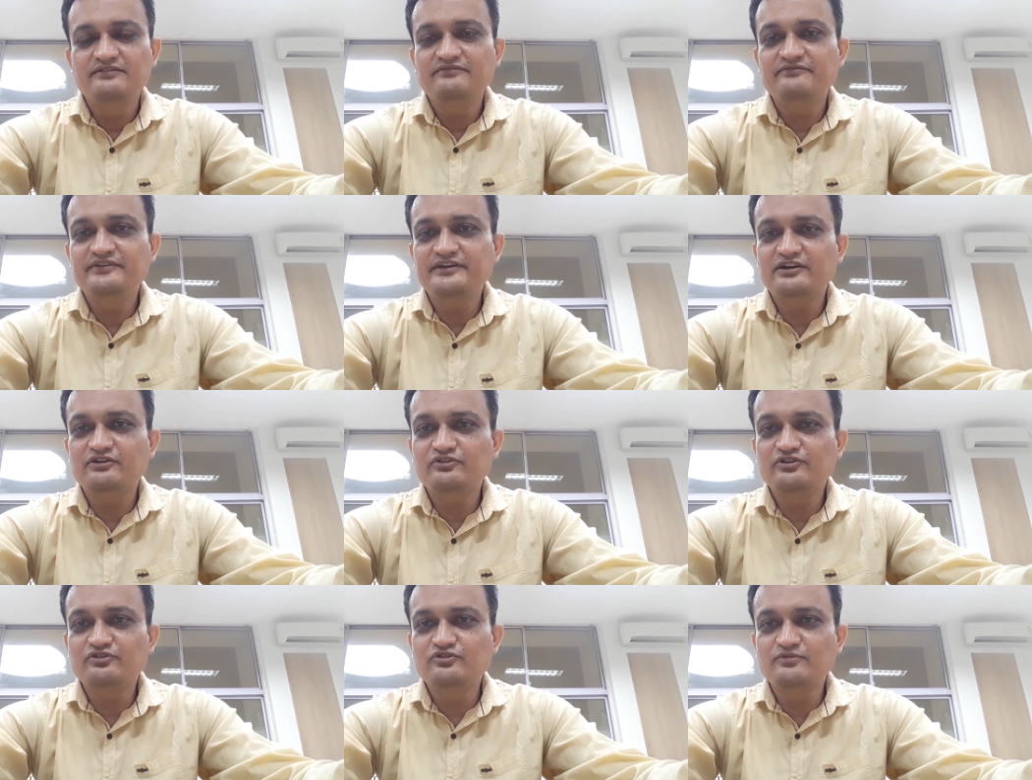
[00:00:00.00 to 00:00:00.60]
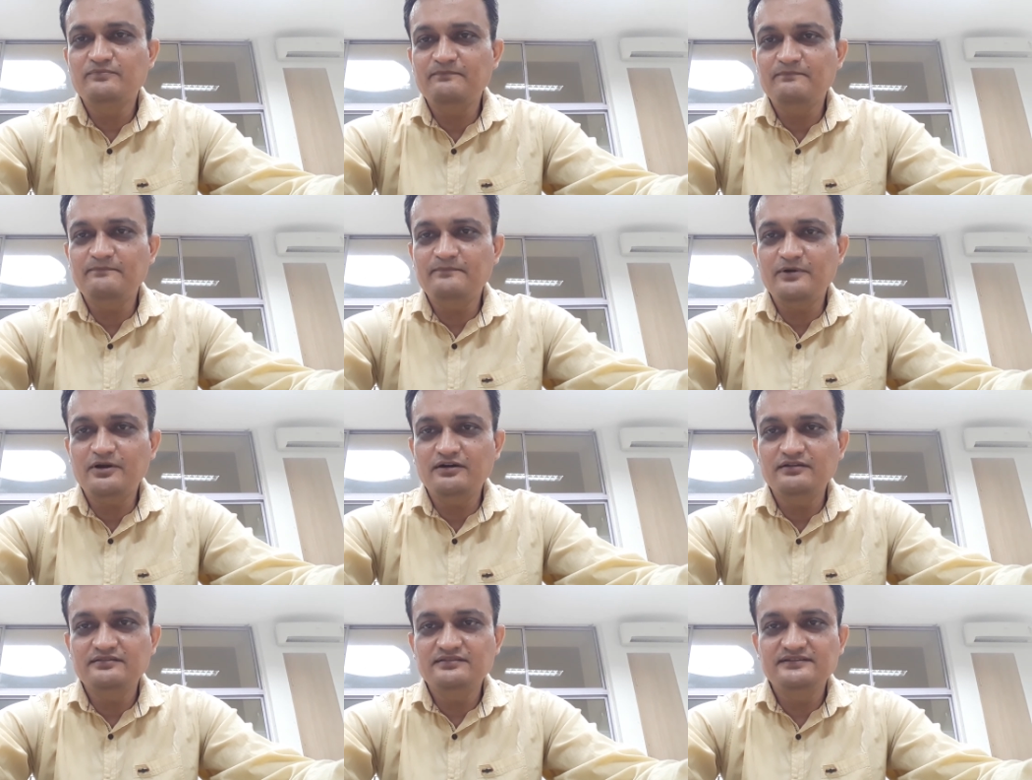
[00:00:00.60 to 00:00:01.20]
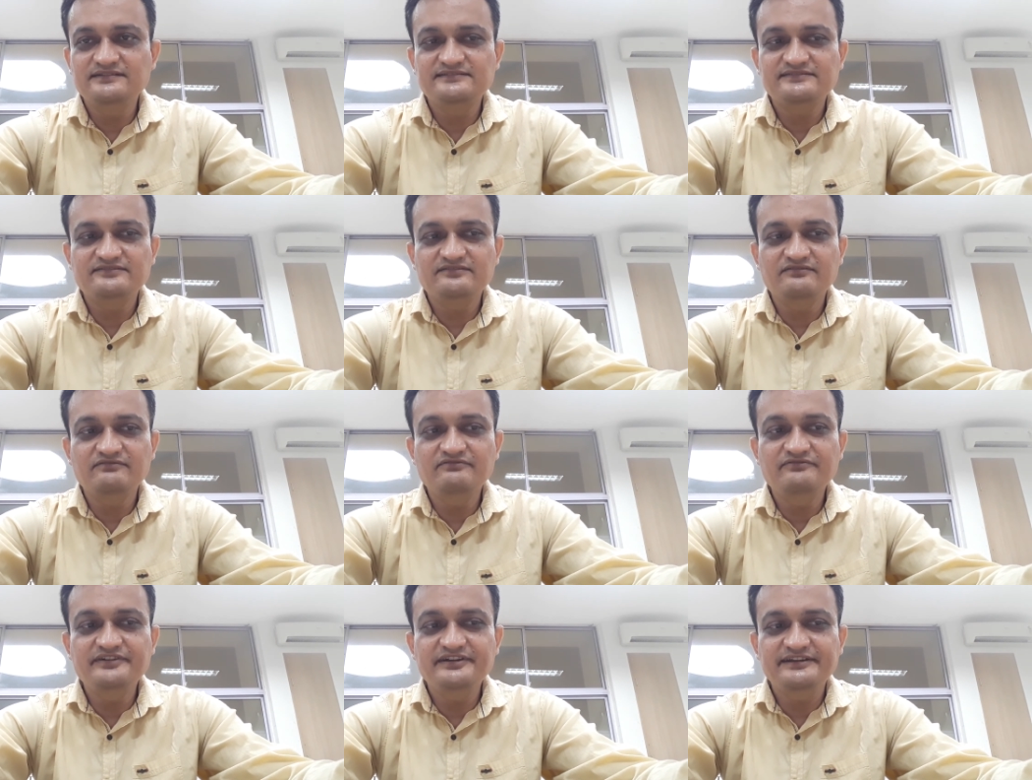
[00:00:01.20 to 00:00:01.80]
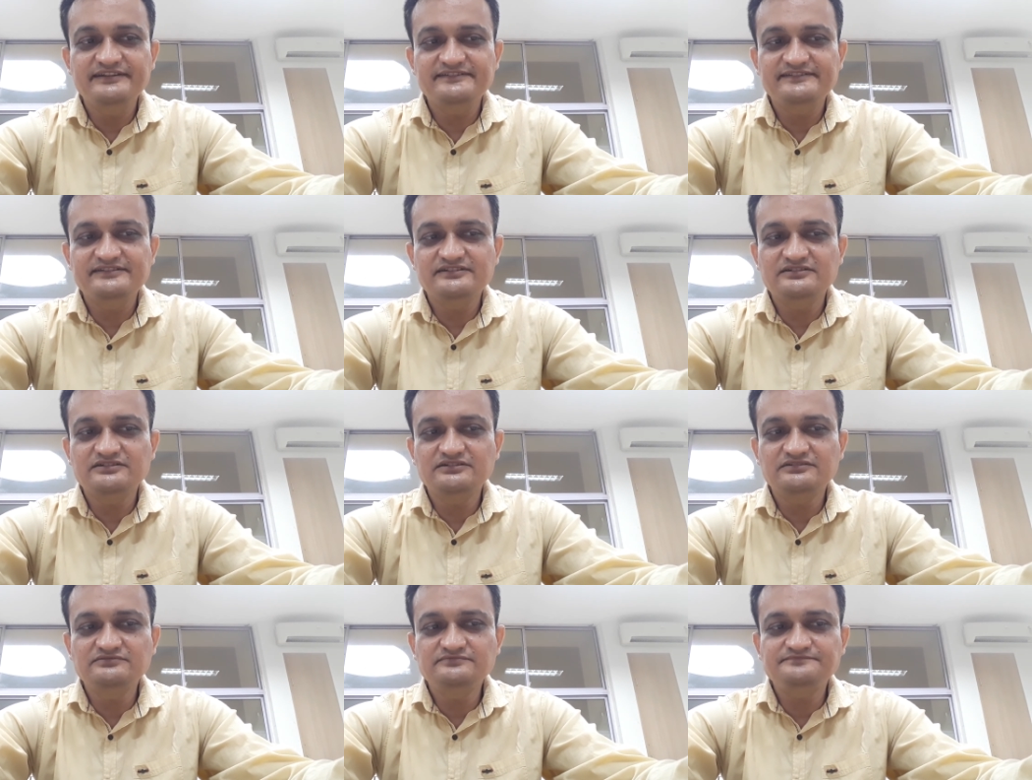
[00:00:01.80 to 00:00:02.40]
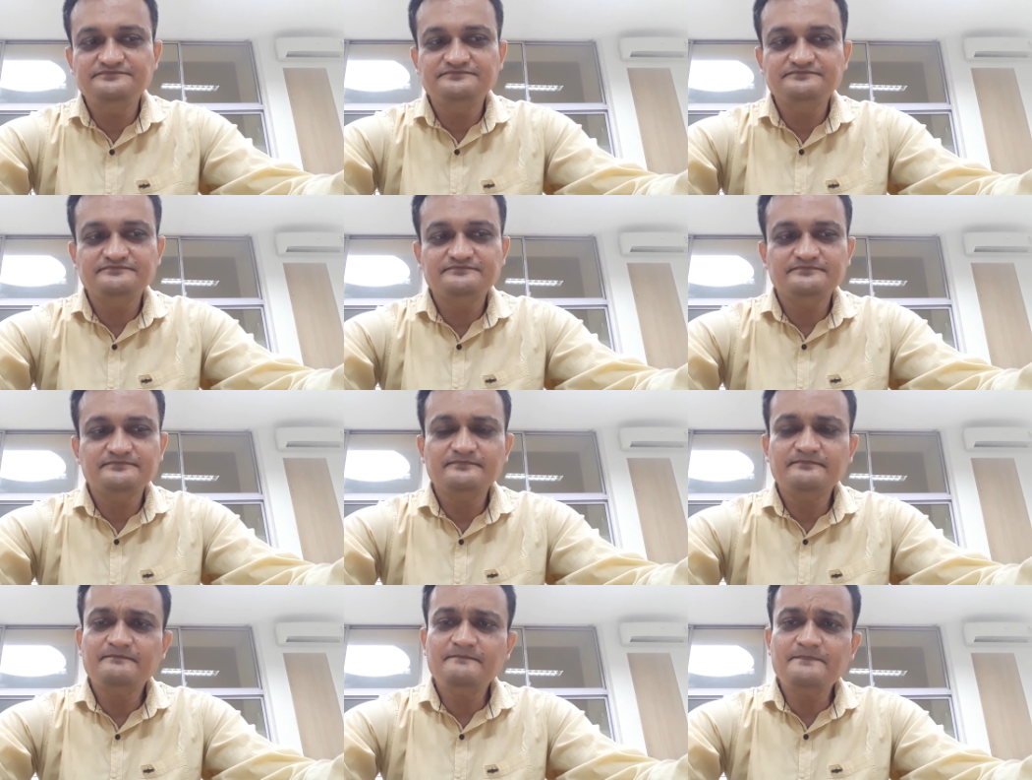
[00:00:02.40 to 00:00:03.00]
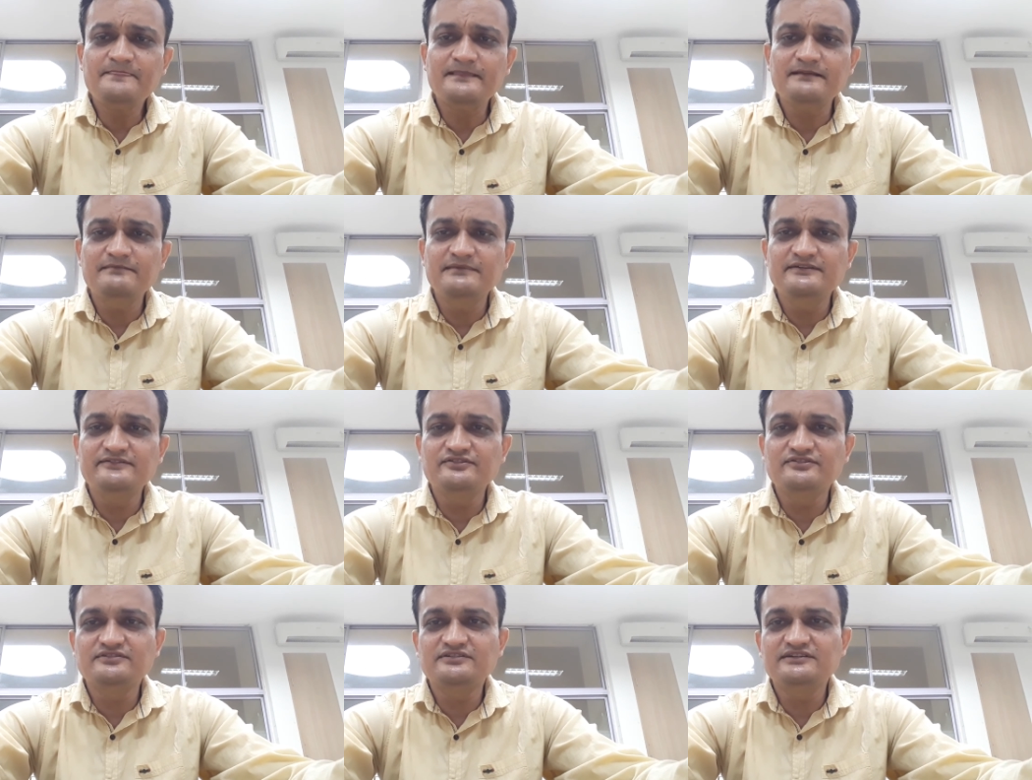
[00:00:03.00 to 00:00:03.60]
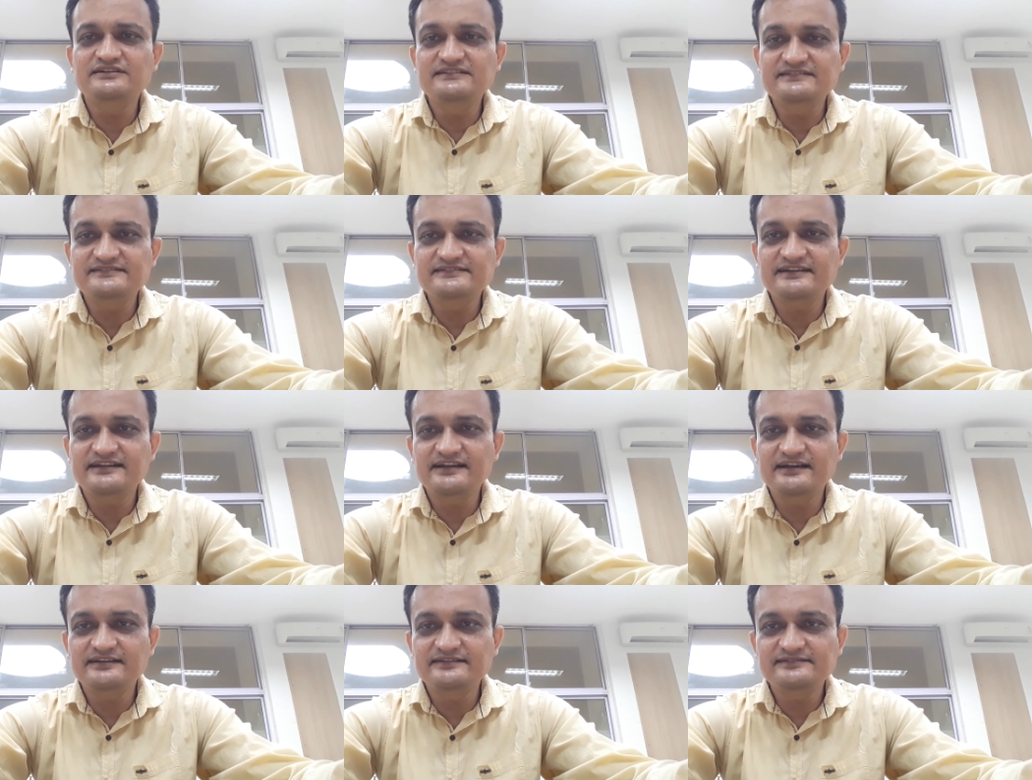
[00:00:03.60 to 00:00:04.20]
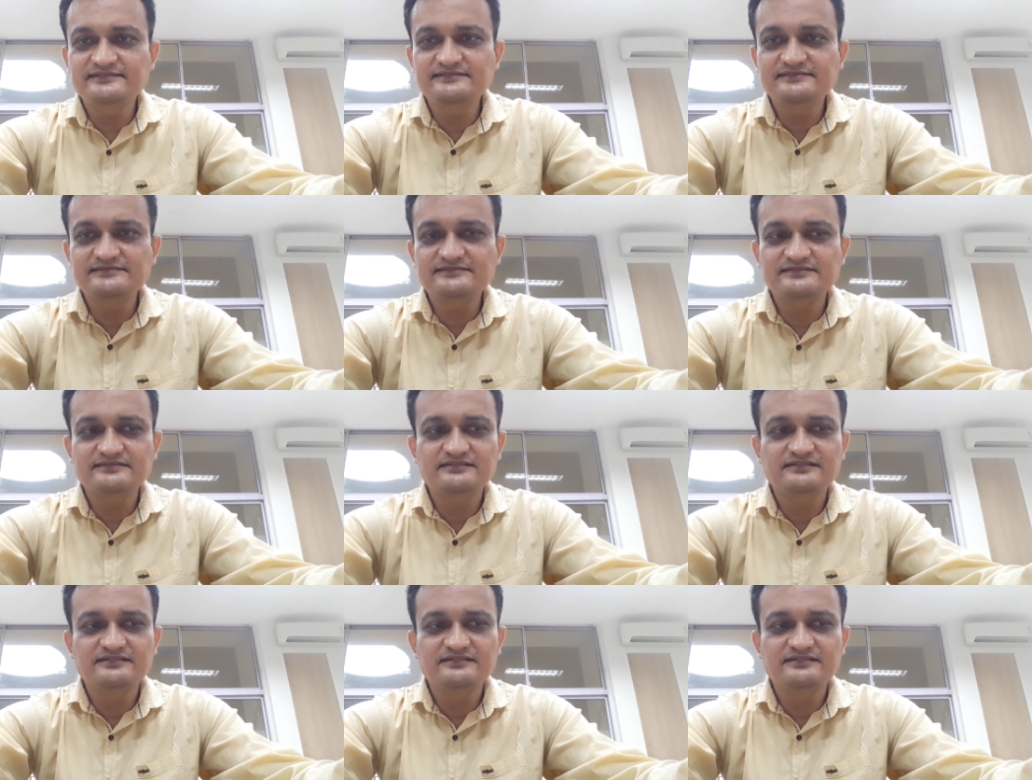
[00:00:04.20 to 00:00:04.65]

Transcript: we are going to plot this VTC curve based on the DC analysis,